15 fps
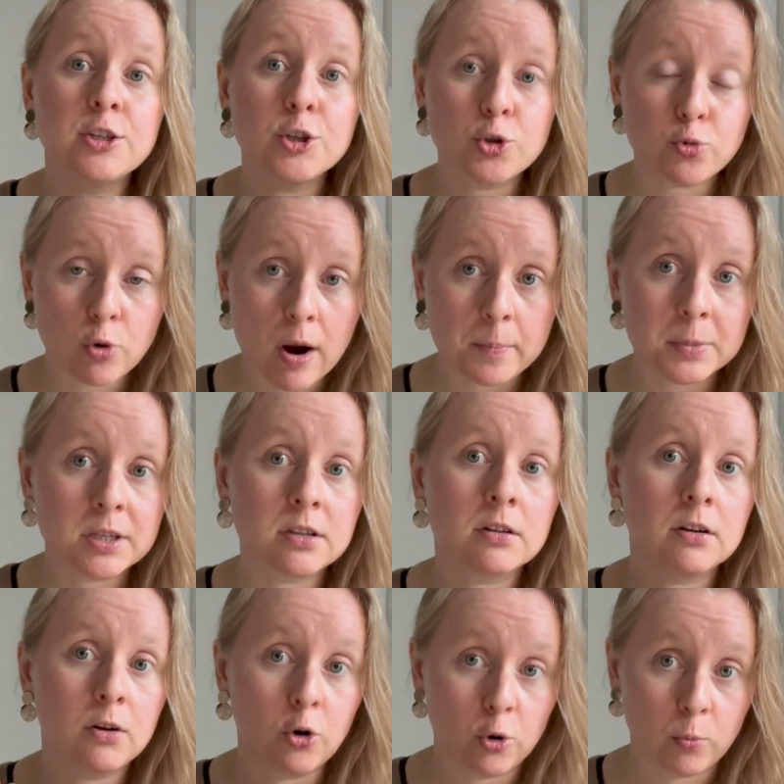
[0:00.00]
disrupt
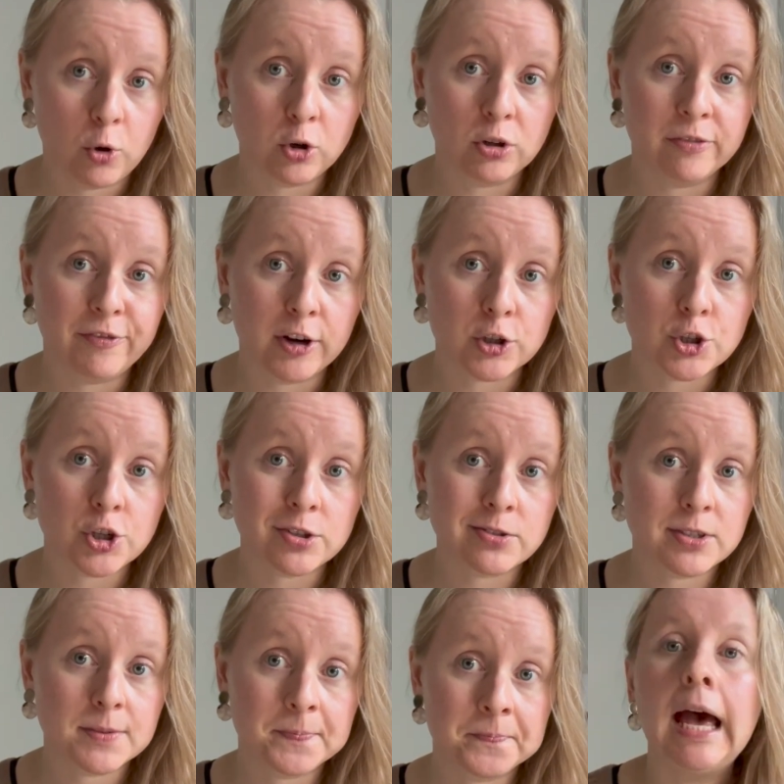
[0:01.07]
hormonal
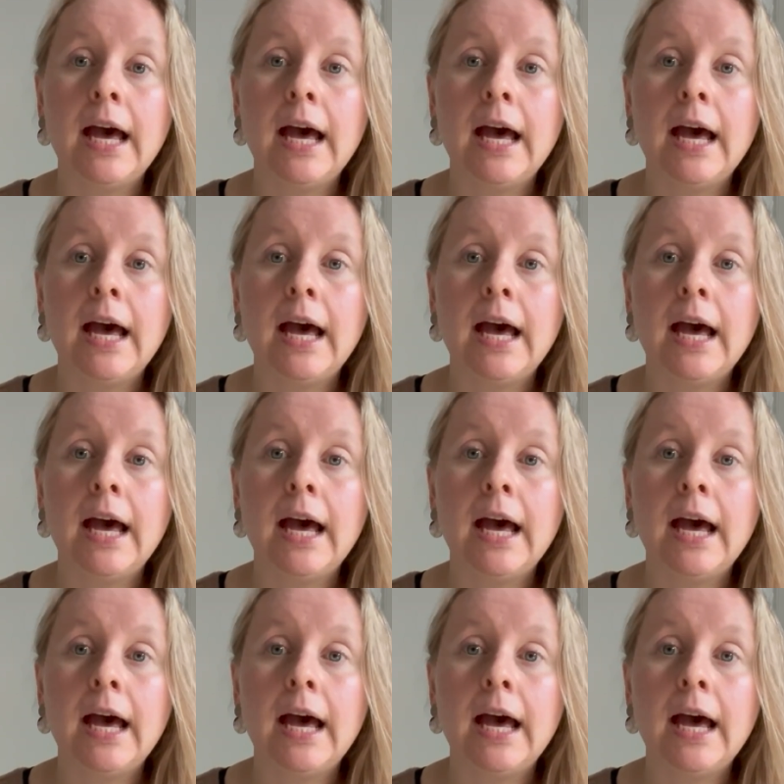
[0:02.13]
functions.